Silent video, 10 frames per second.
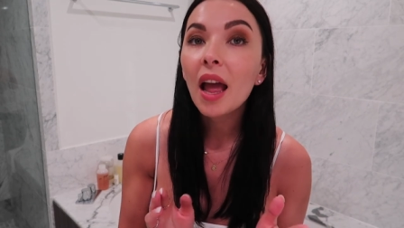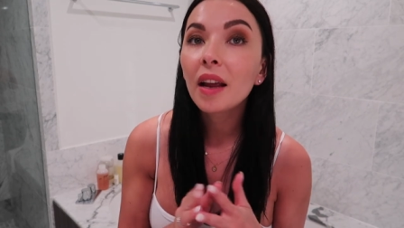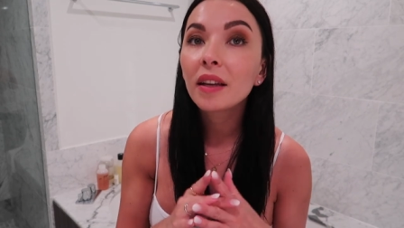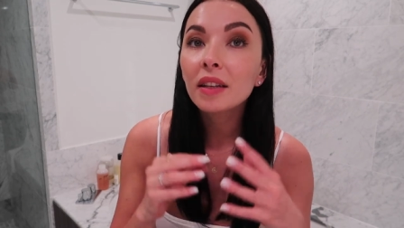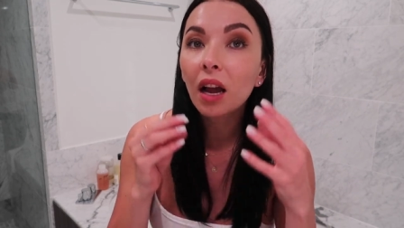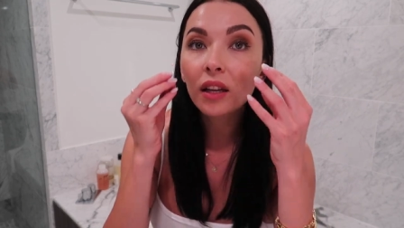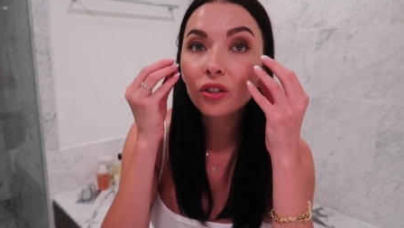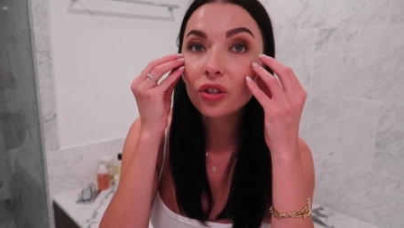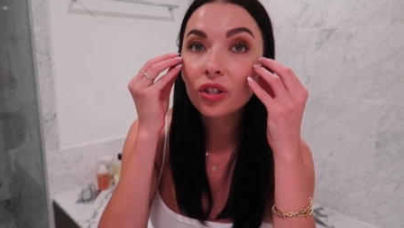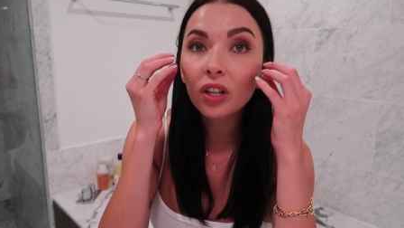and I
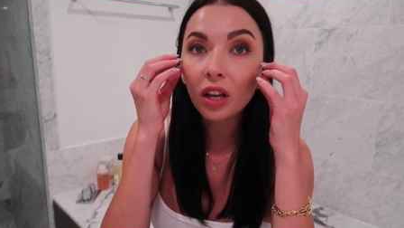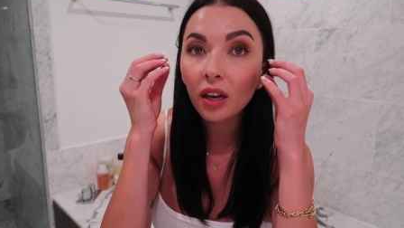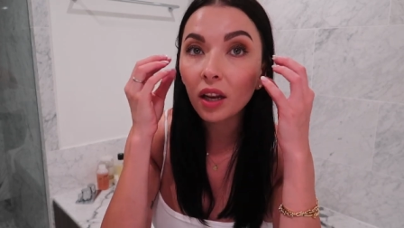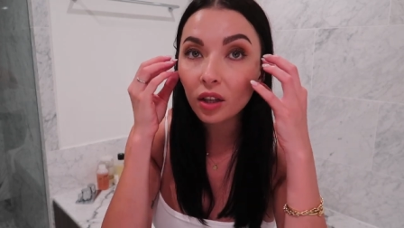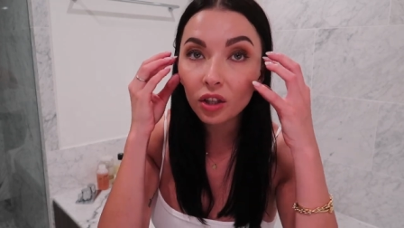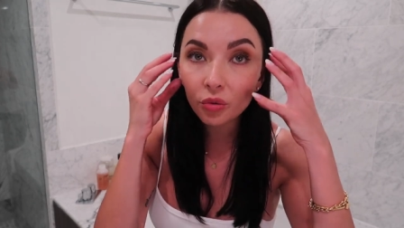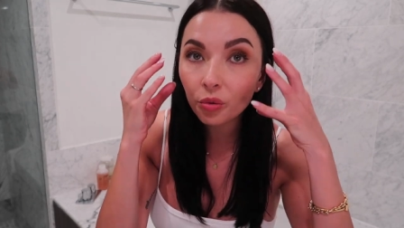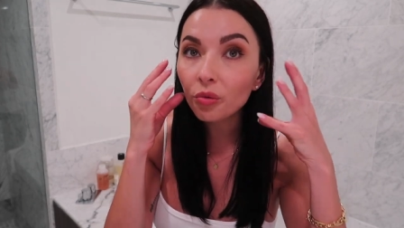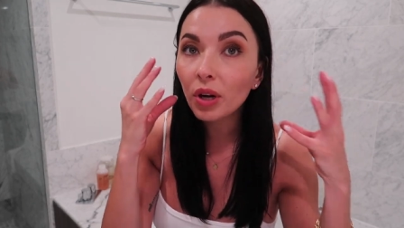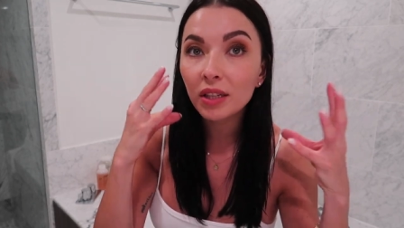just got like
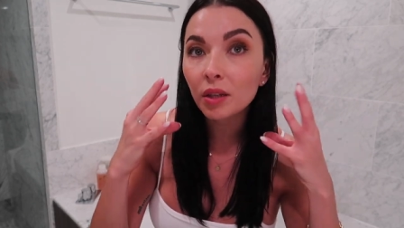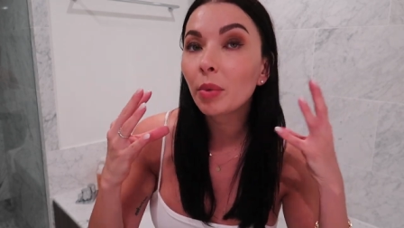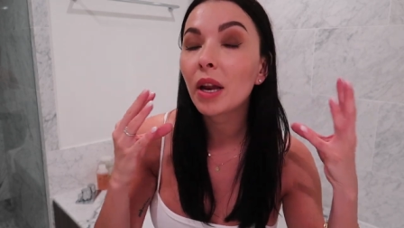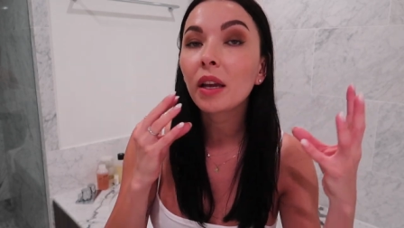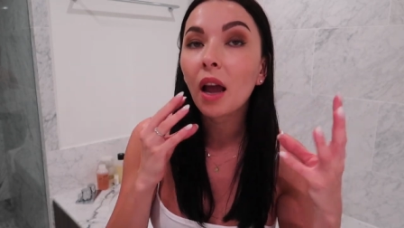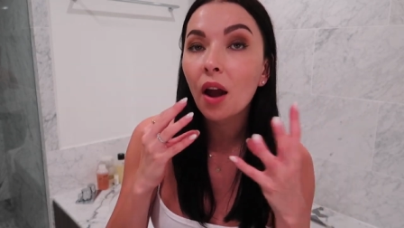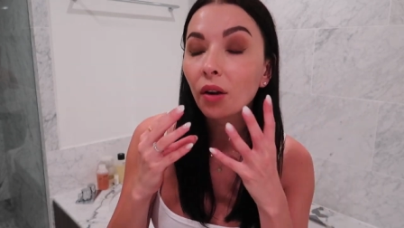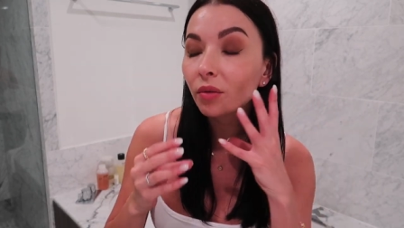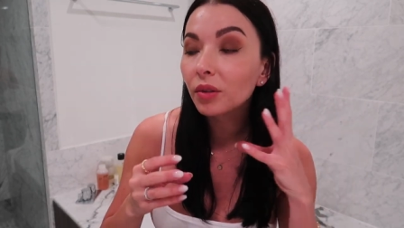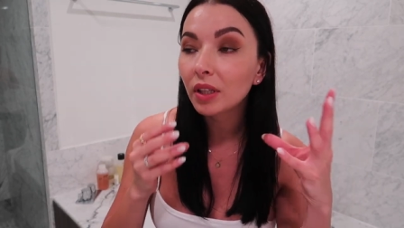crazy
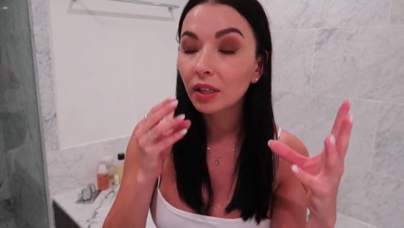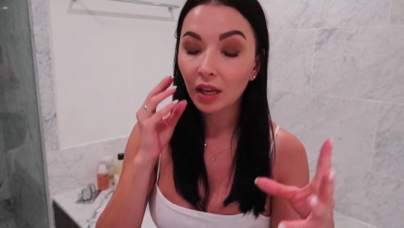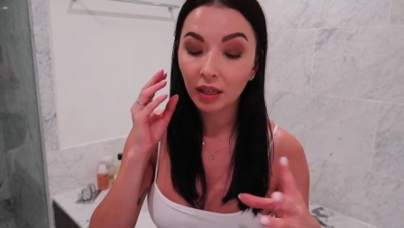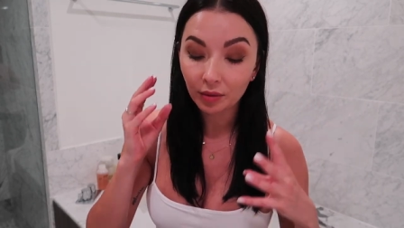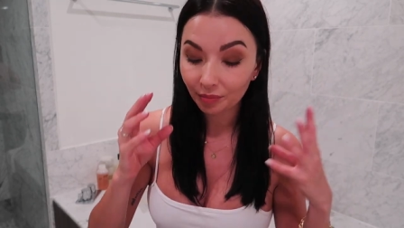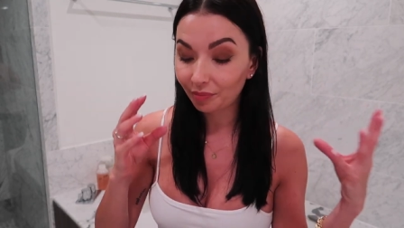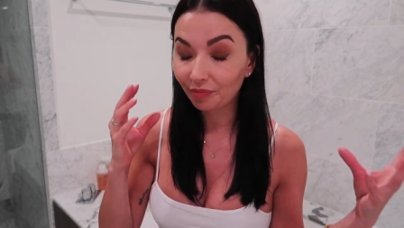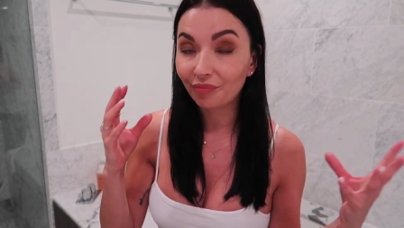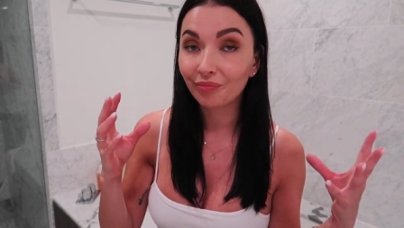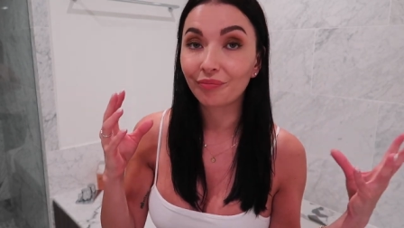breakouts and like
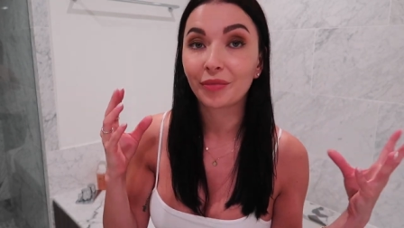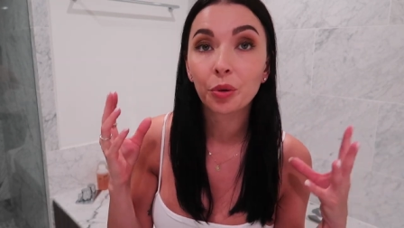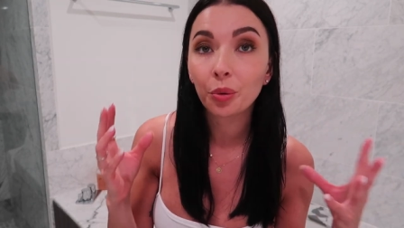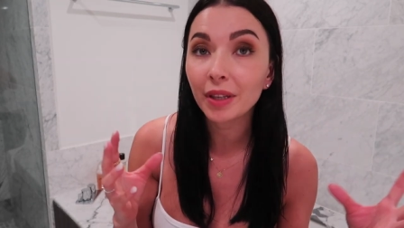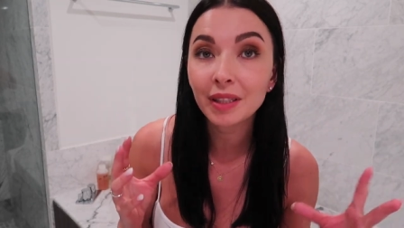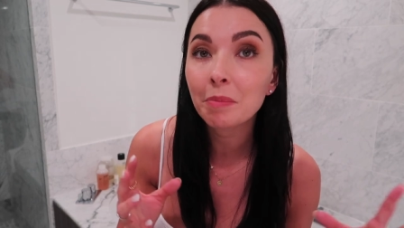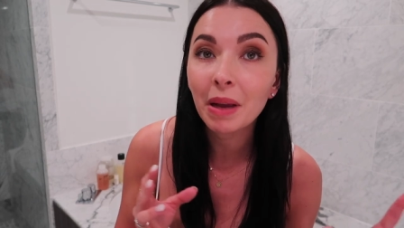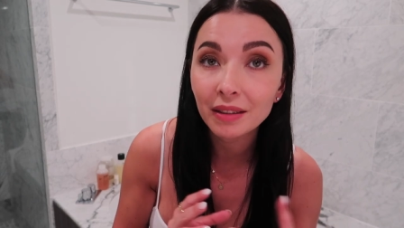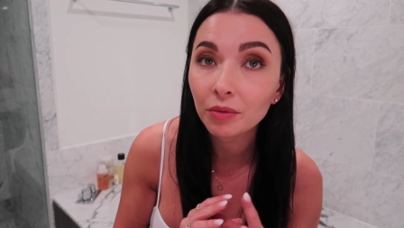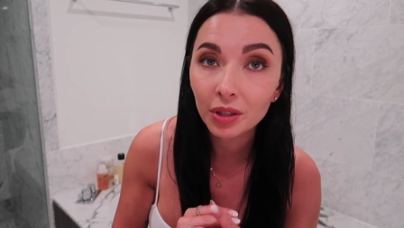crazy
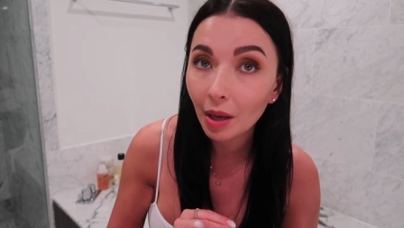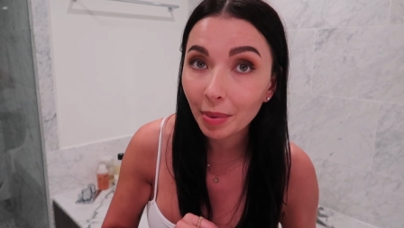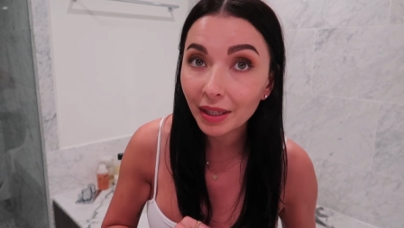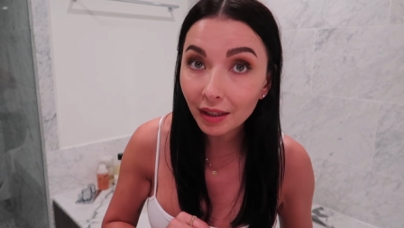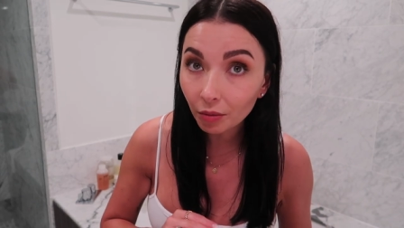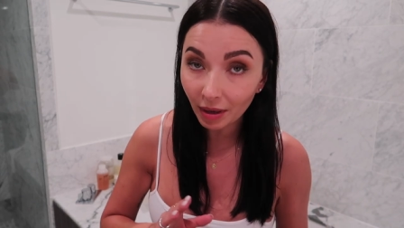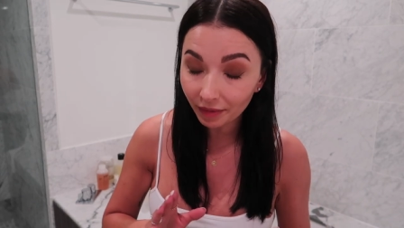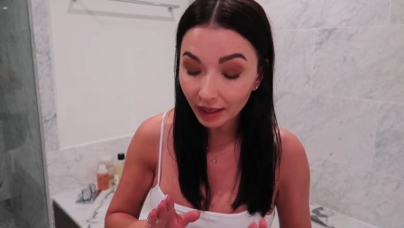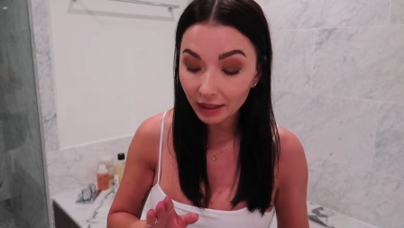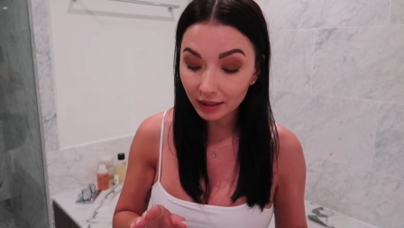mess was happening on my
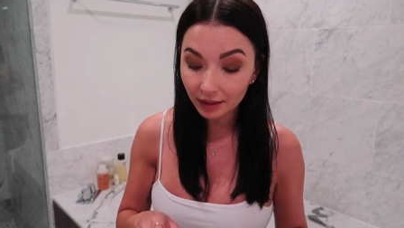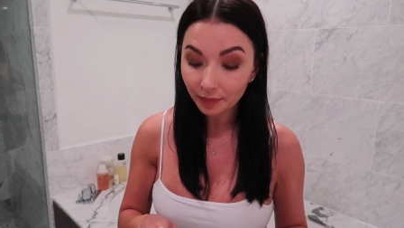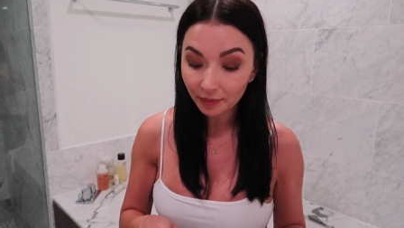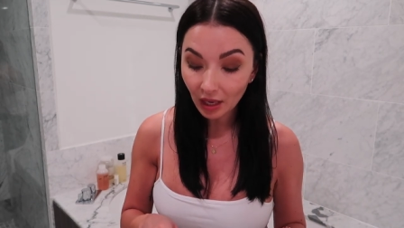face.